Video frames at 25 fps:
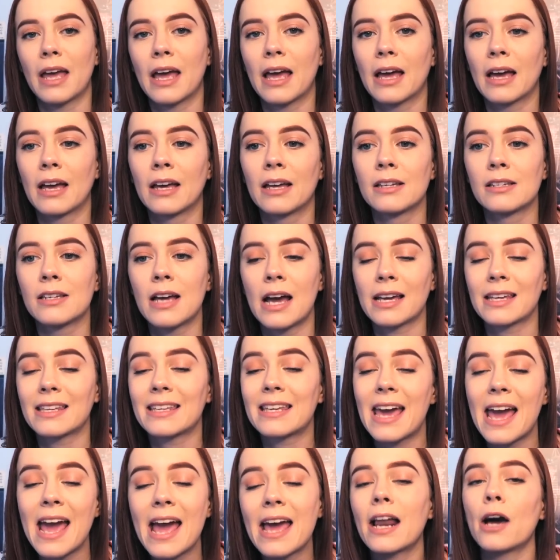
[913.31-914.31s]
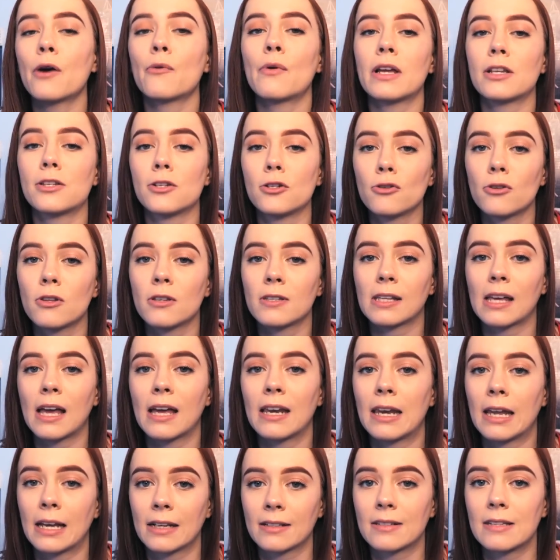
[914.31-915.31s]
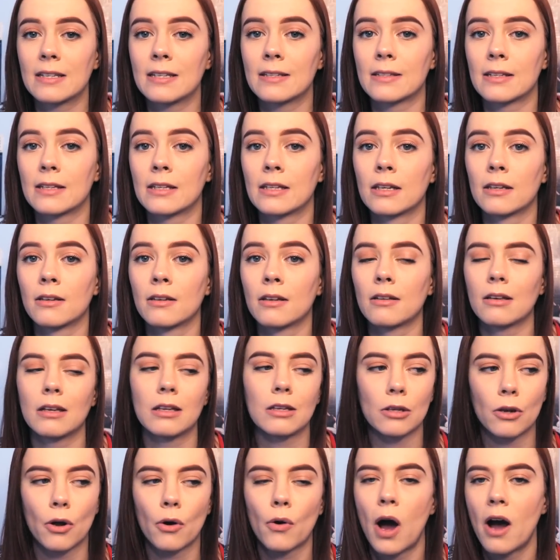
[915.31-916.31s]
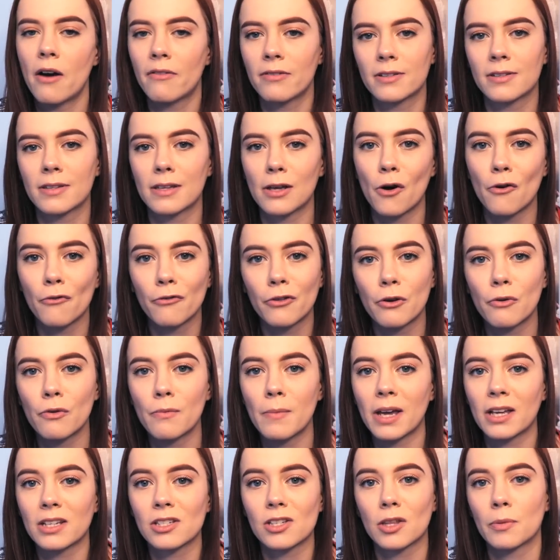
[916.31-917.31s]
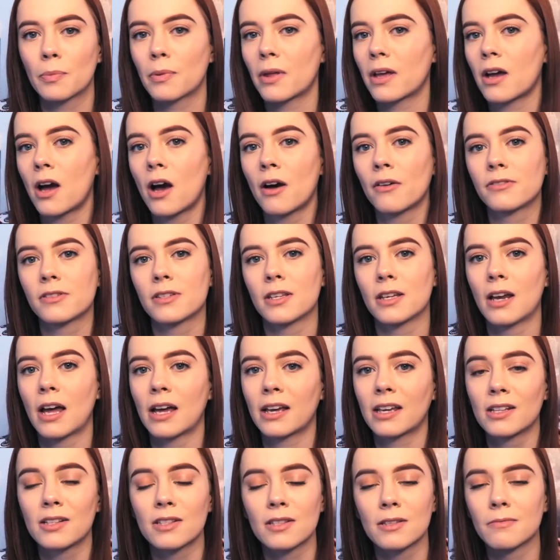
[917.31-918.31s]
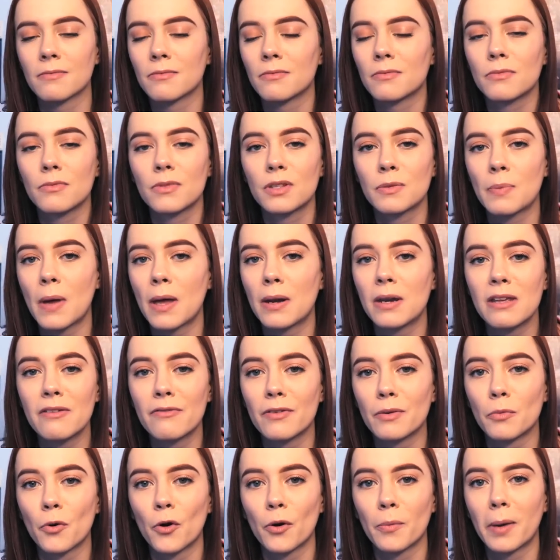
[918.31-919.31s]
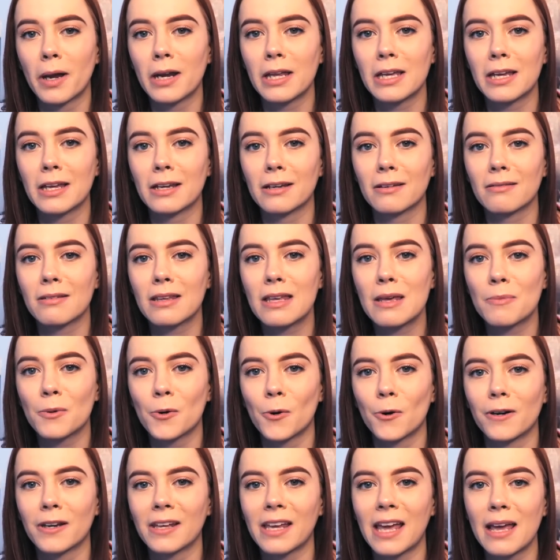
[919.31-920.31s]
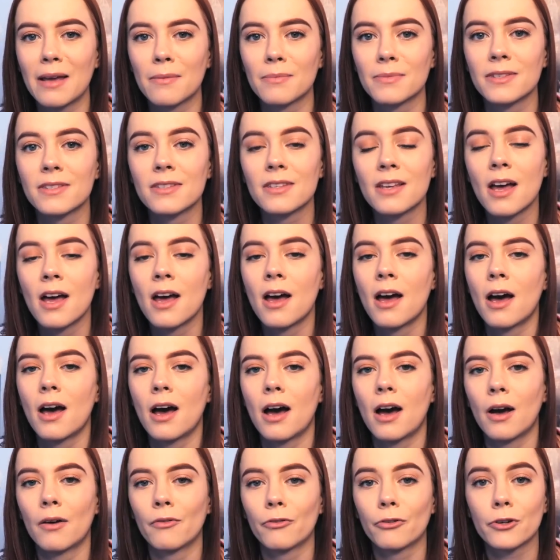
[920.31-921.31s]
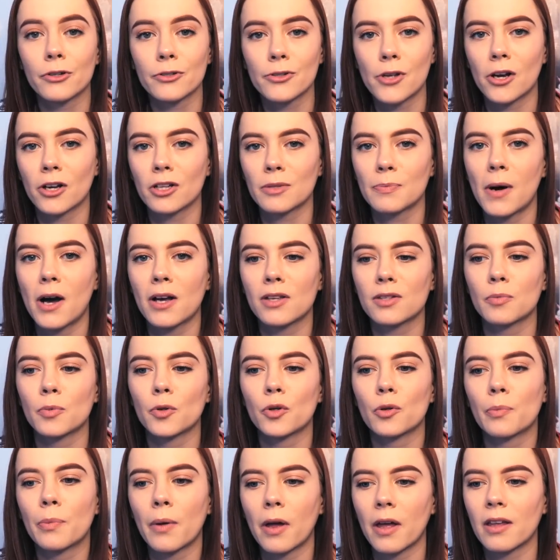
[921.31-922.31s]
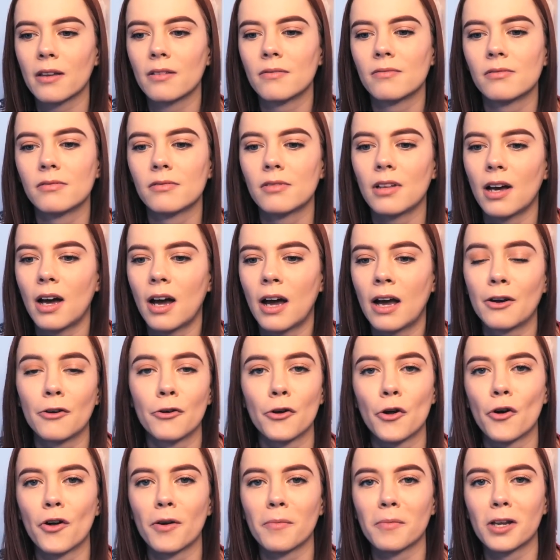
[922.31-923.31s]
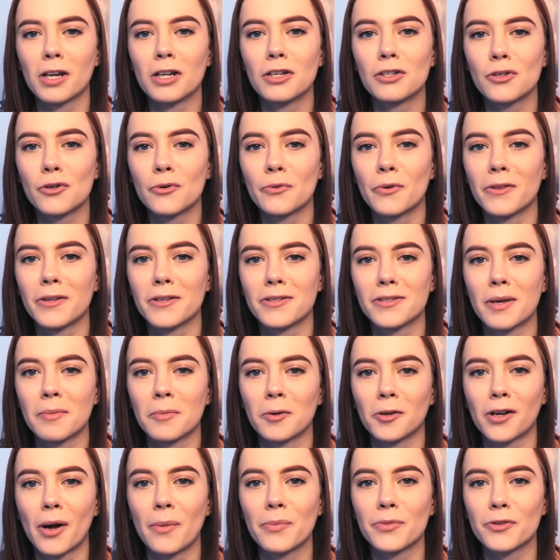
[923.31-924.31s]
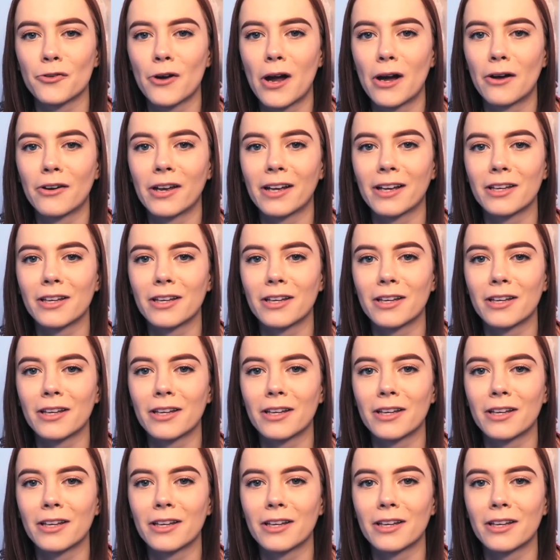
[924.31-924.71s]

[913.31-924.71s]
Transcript: And I cannot wait to do this again next season. You know, obviously hopefully we make it to the playoffs and I can spend even more money and keep going to games for as long as possible. But I don't know what I'm gonna do when the summer comes around.